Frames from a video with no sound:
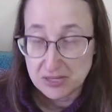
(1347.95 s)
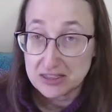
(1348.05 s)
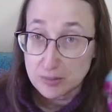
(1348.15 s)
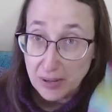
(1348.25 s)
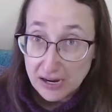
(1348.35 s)

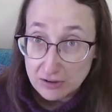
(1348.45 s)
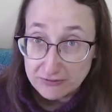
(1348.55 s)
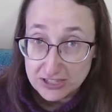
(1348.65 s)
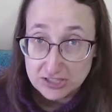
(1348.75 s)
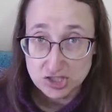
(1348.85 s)
the pair
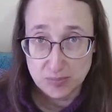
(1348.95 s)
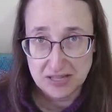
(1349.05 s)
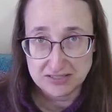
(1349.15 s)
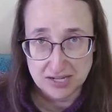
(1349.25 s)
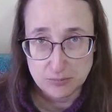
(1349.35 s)
finished by
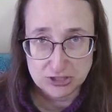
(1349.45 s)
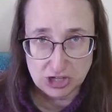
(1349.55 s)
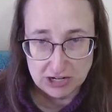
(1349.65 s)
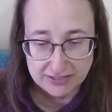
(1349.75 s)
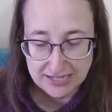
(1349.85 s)
the time we
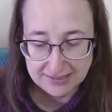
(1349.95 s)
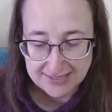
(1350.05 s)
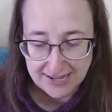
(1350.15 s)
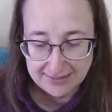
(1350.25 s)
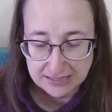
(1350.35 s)
talk next,
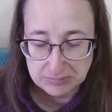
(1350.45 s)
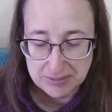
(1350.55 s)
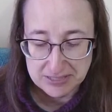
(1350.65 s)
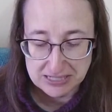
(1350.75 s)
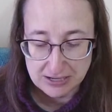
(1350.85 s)
and then
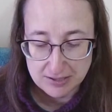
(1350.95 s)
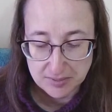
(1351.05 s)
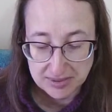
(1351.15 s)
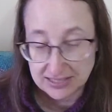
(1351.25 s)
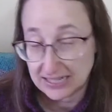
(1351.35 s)
maybe
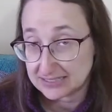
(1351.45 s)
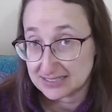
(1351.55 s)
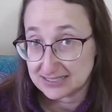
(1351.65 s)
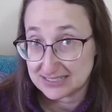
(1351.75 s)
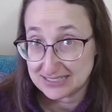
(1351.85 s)
the next
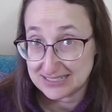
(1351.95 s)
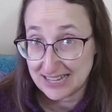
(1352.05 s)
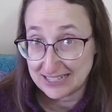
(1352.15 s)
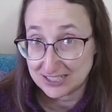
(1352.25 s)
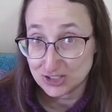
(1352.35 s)

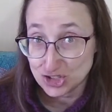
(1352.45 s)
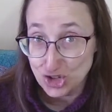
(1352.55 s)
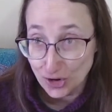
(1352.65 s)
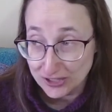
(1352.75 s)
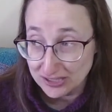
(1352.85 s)
set
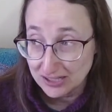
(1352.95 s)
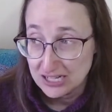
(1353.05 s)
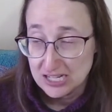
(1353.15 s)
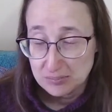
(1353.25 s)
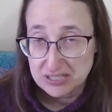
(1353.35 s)
started,
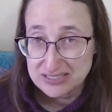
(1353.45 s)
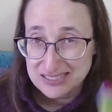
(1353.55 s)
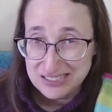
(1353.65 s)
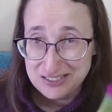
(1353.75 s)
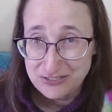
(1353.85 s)
because I
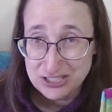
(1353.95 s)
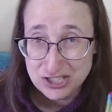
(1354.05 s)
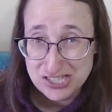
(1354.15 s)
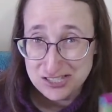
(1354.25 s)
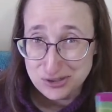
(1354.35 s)
need to finish
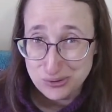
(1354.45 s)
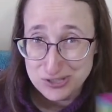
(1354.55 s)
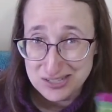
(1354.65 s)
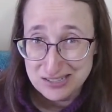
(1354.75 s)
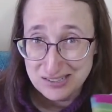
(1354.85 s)
these
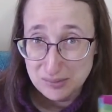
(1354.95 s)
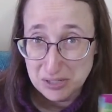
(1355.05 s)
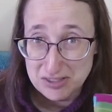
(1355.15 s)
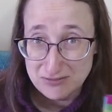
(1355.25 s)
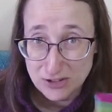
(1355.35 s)
towards the end of the
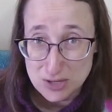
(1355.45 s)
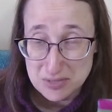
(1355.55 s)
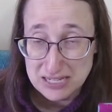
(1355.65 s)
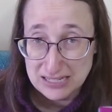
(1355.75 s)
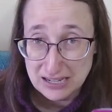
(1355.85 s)
month, very
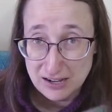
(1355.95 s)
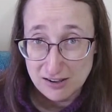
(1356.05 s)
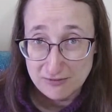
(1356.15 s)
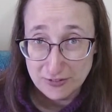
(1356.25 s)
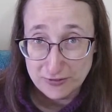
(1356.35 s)
beginning
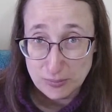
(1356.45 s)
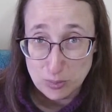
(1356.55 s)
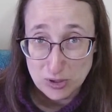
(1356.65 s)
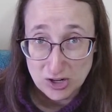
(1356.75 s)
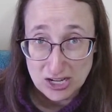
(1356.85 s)
of
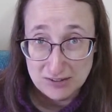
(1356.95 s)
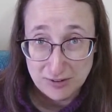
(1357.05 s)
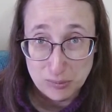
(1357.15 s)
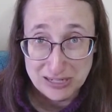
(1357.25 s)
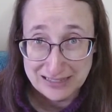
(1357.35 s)
February, if I
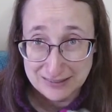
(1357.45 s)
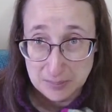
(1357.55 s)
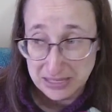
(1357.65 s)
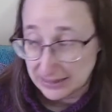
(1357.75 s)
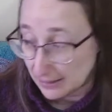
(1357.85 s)
want to get them
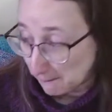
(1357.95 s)
in the